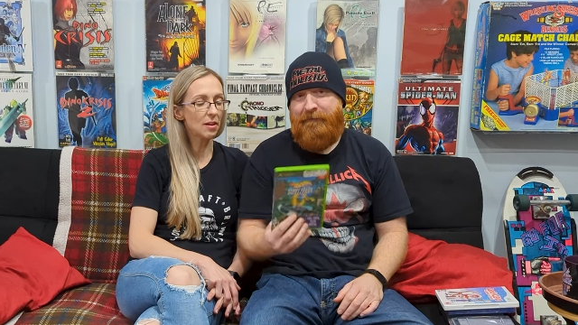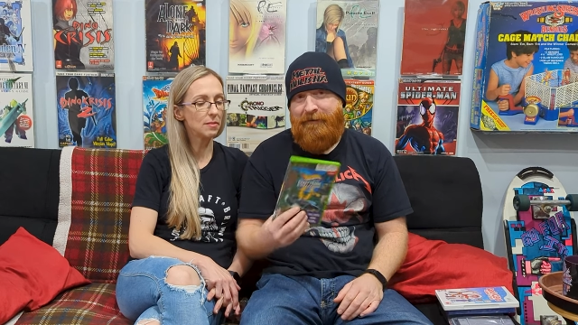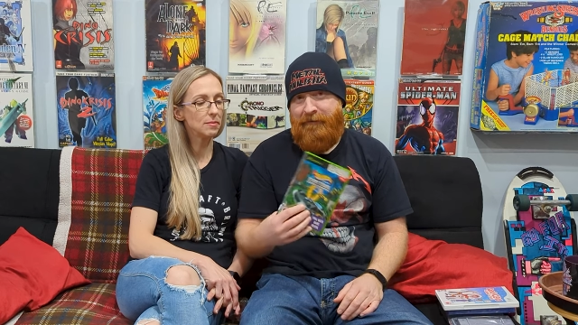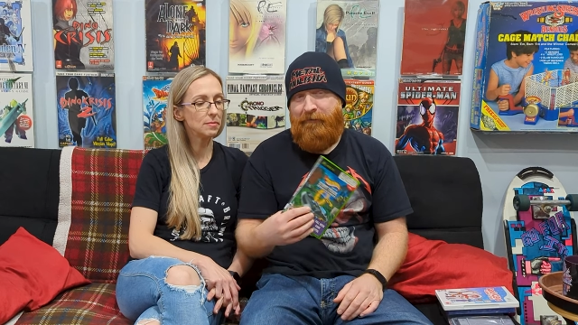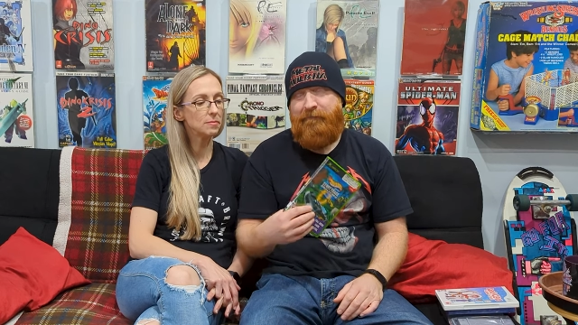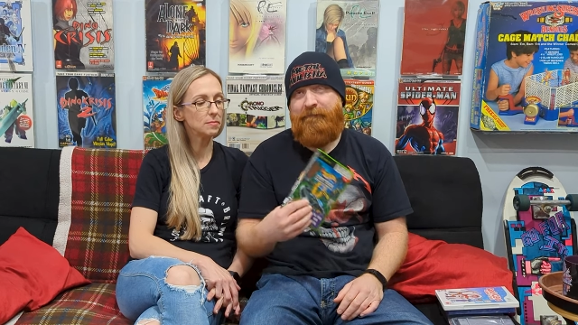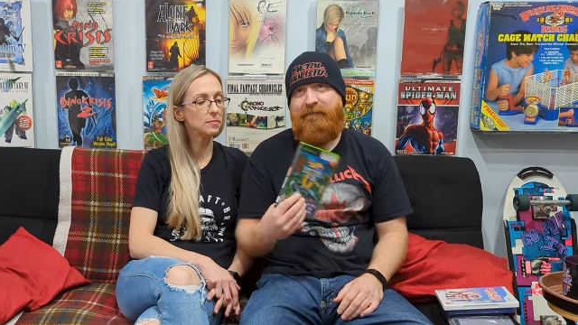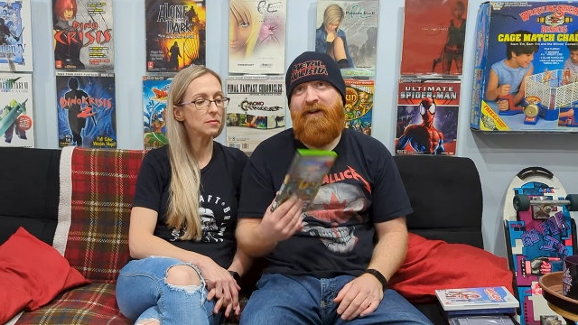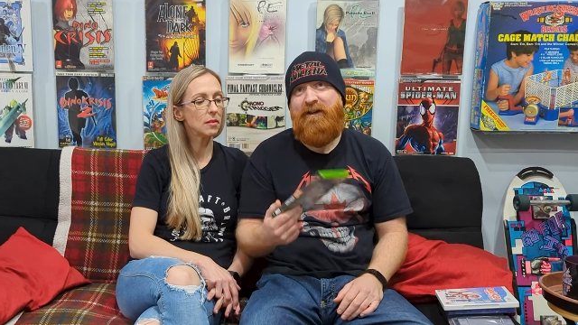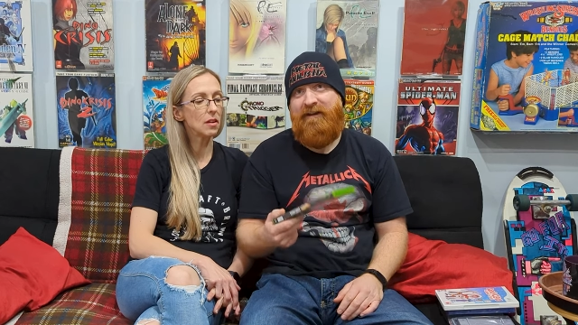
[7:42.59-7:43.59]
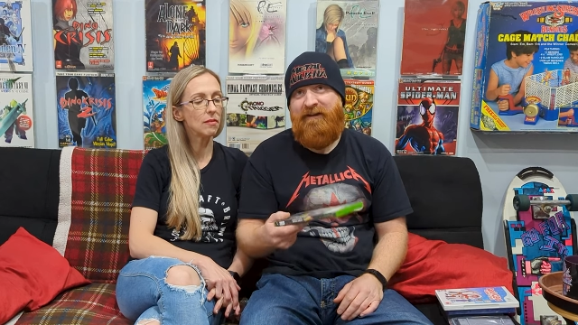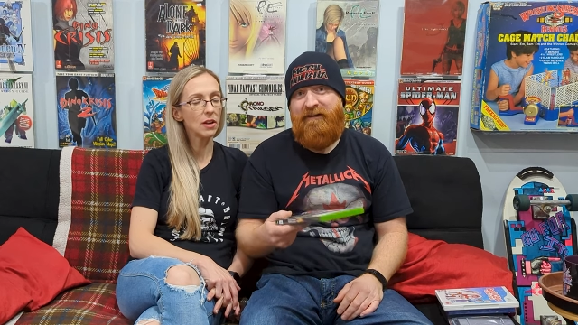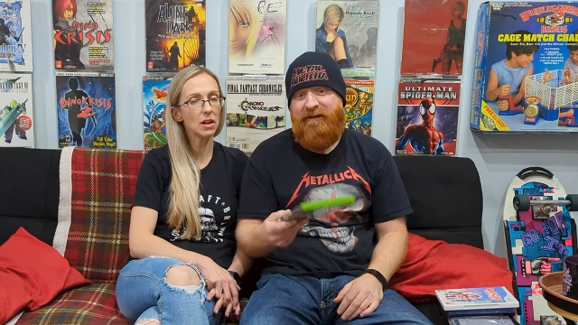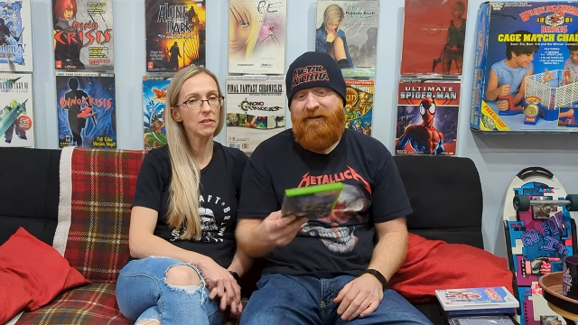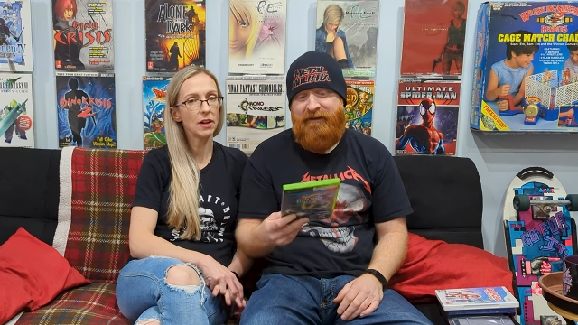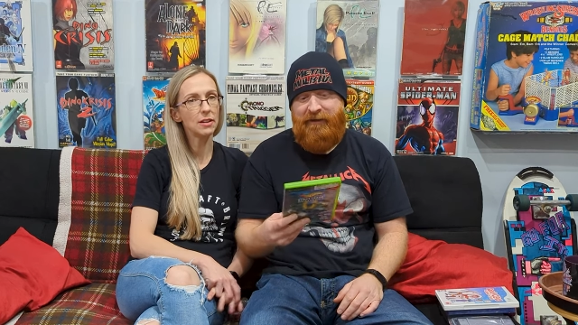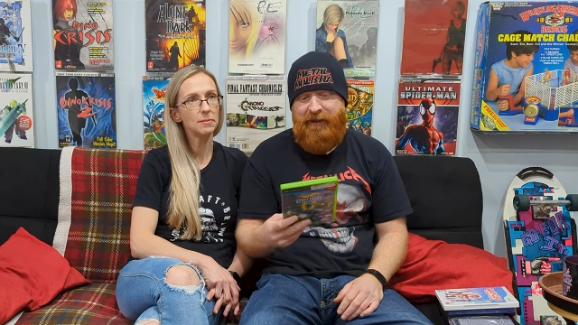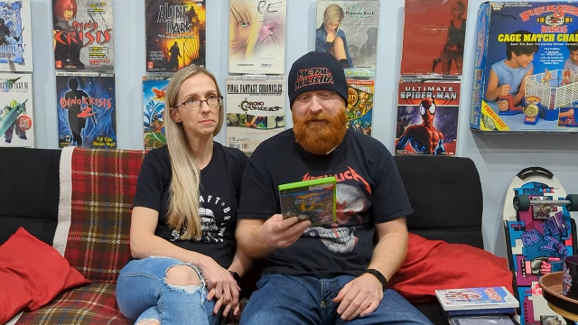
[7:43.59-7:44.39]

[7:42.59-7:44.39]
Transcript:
Speaker 1: games and they were fun. fun.